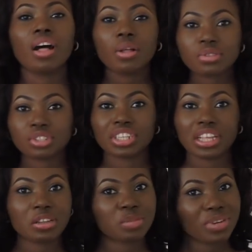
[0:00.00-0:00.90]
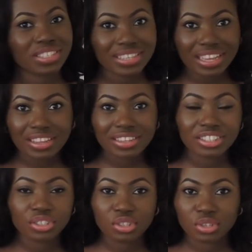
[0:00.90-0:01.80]
also check out my
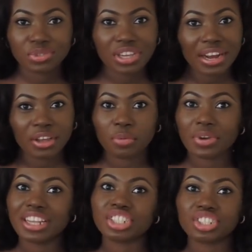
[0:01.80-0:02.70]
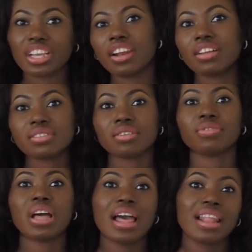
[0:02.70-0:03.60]
second youtube channel where i share lots of